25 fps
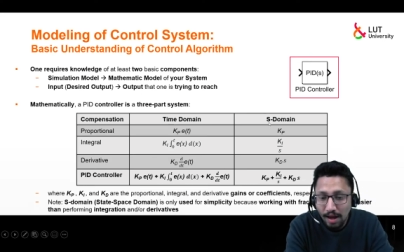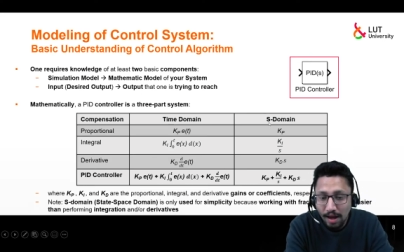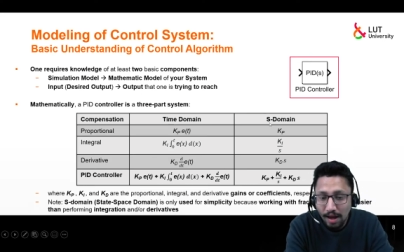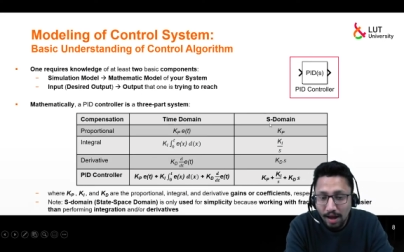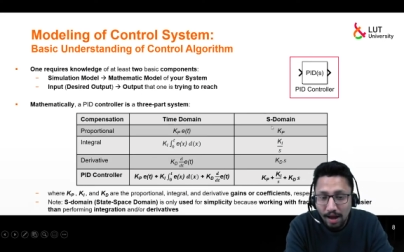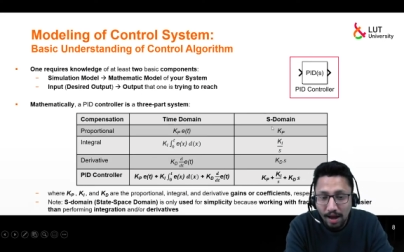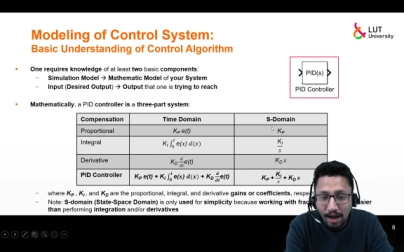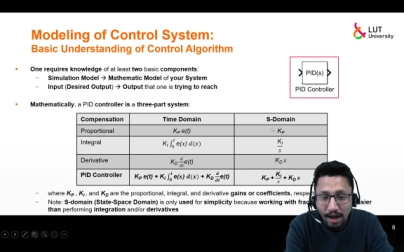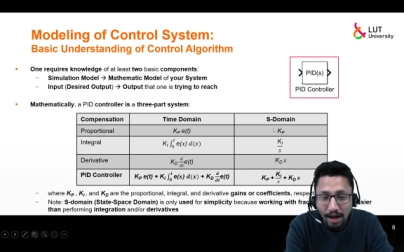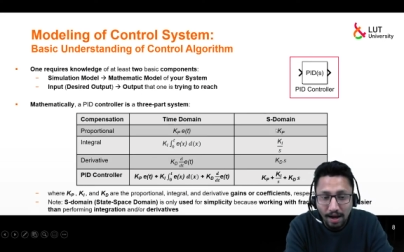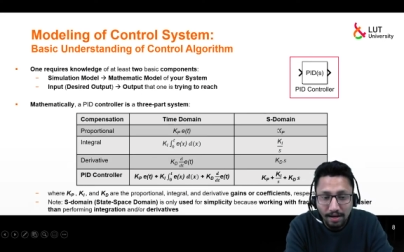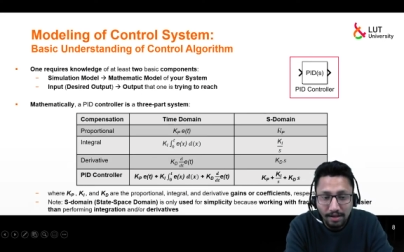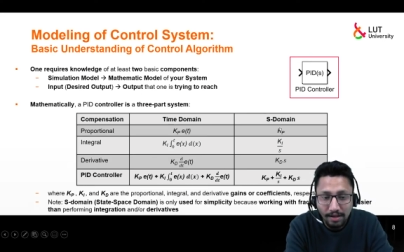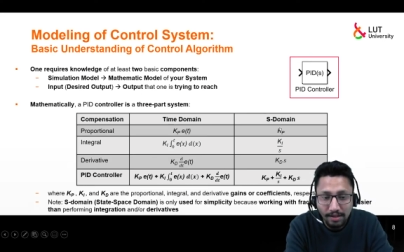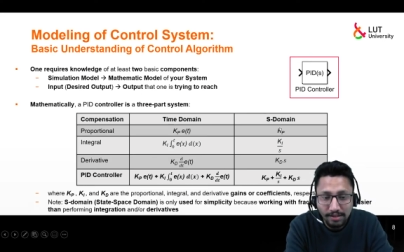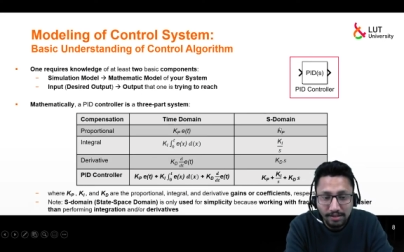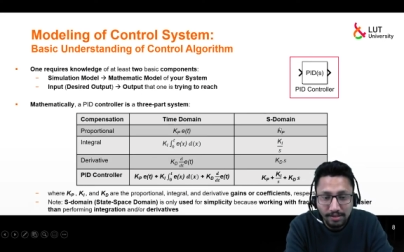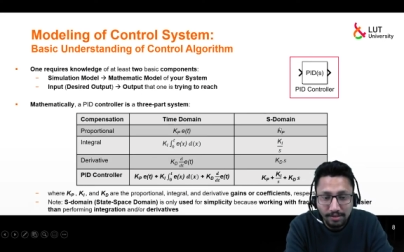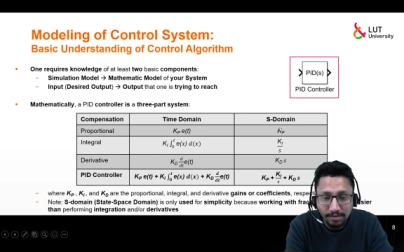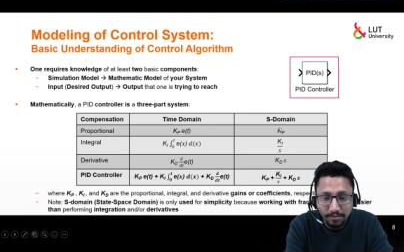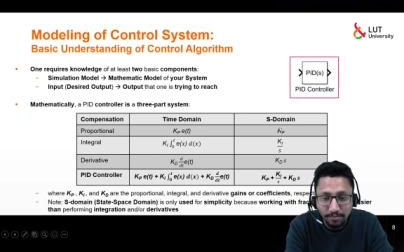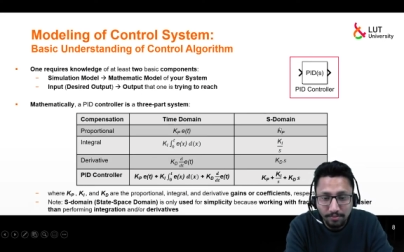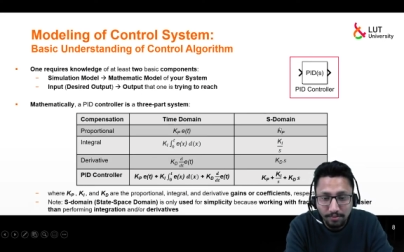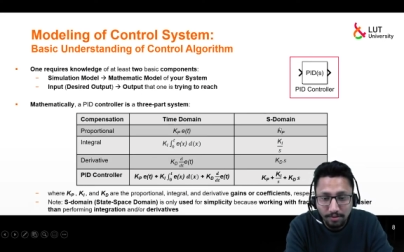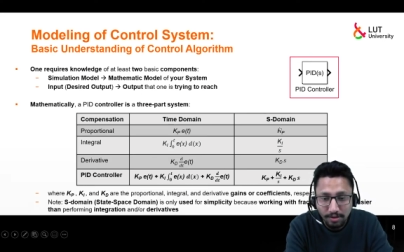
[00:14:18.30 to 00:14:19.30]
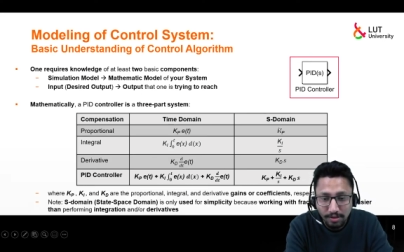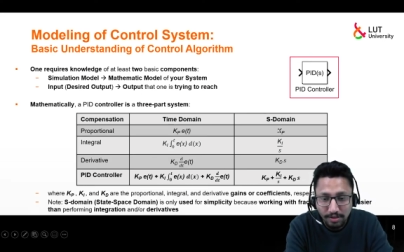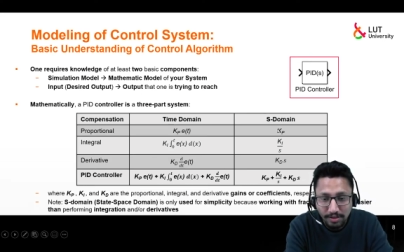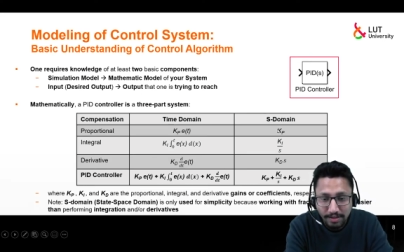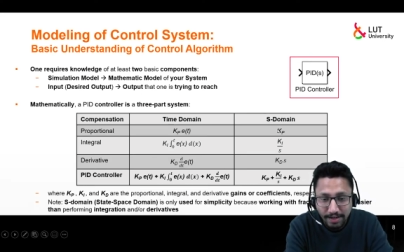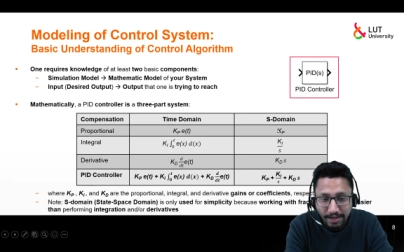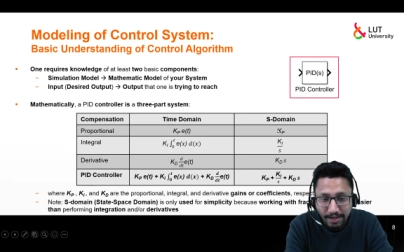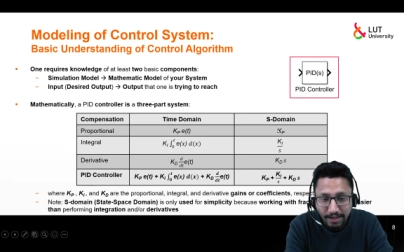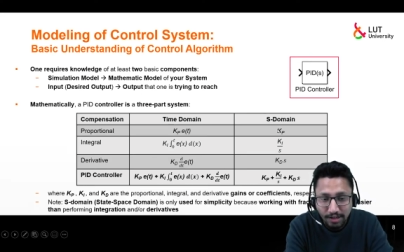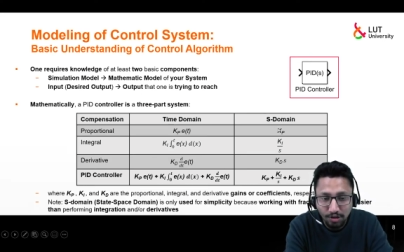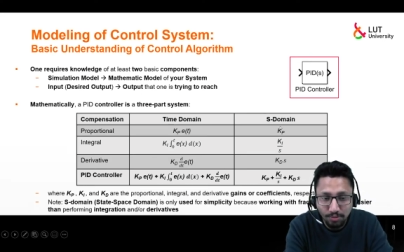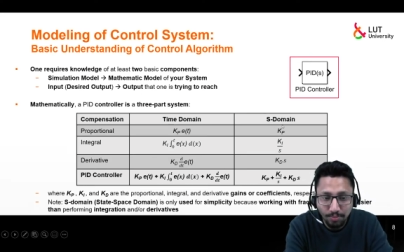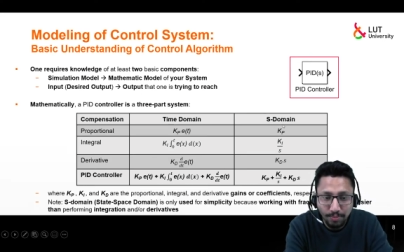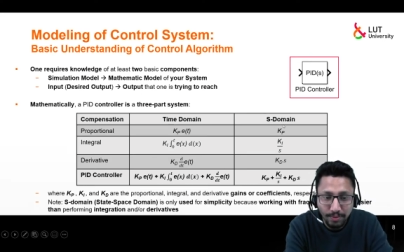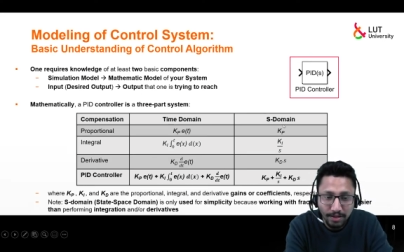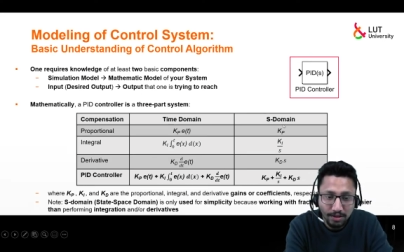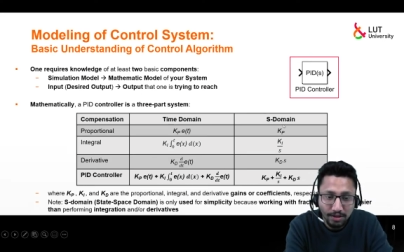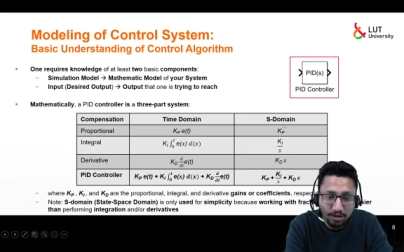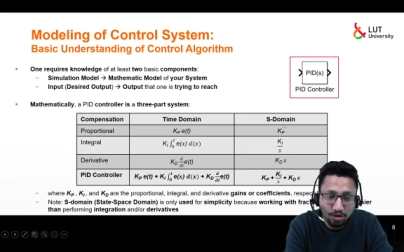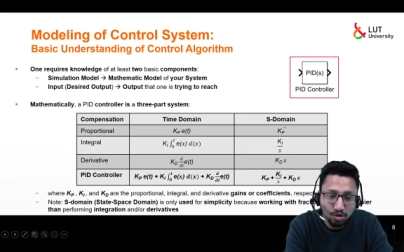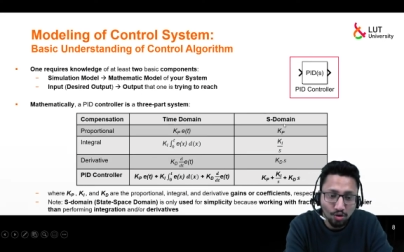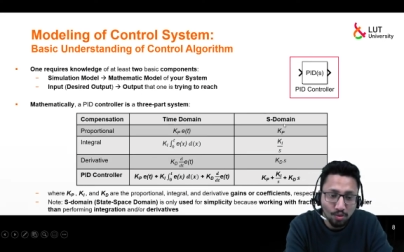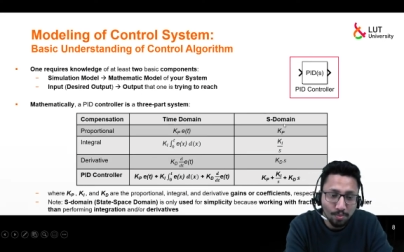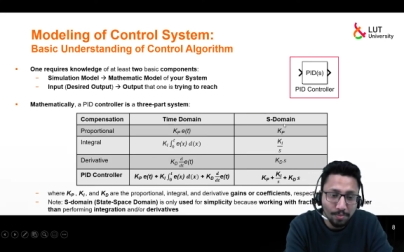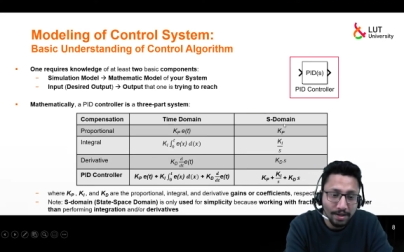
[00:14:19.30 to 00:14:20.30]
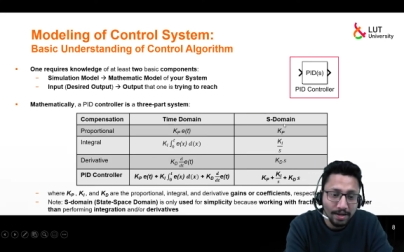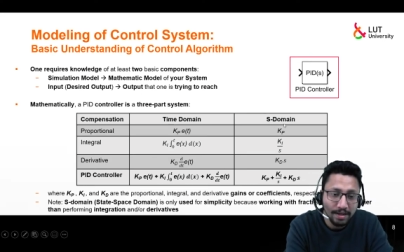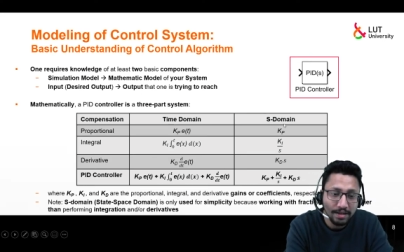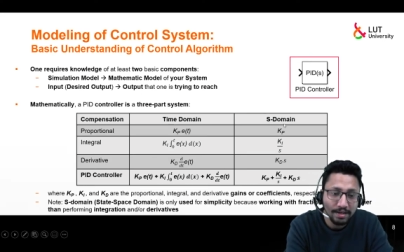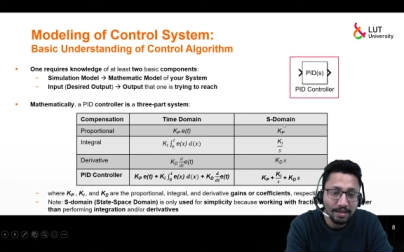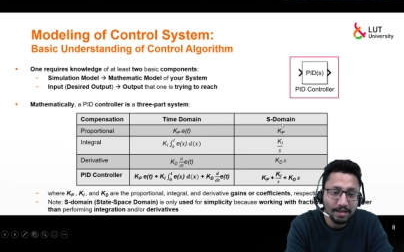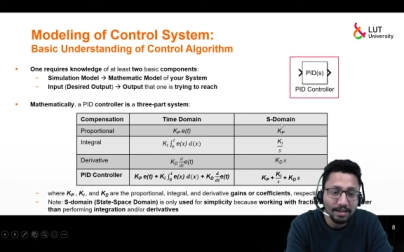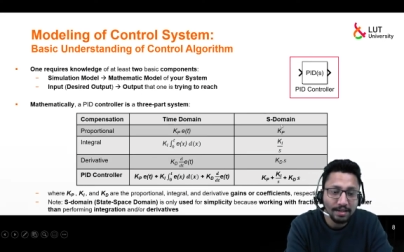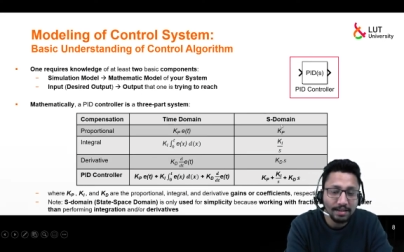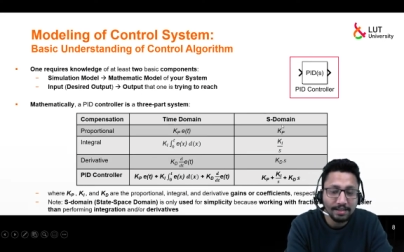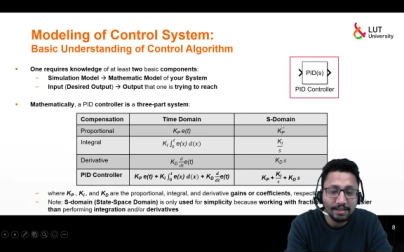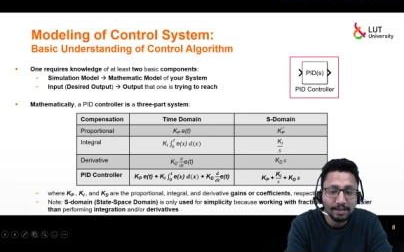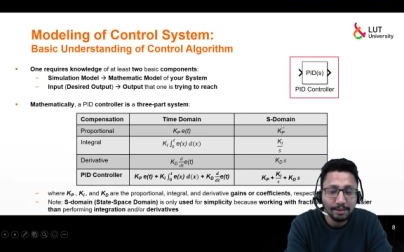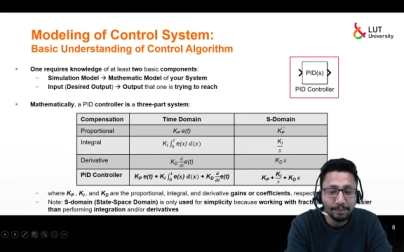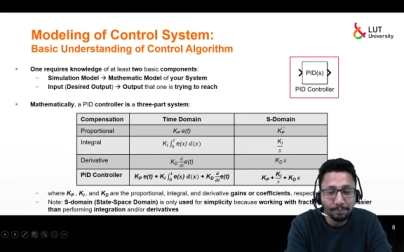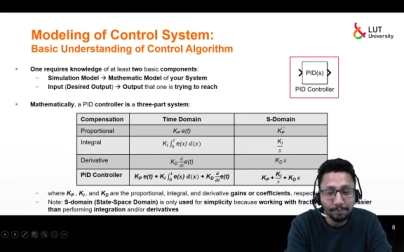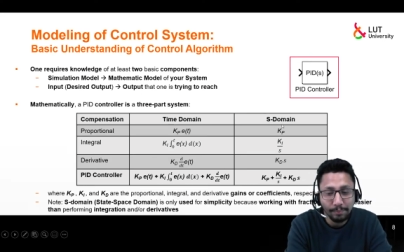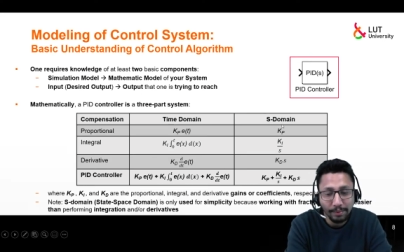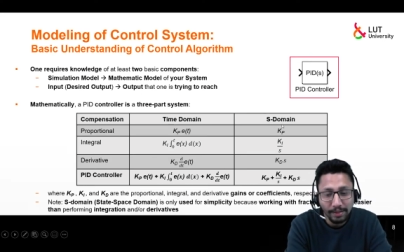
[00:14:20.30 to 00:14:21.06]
and state space domain is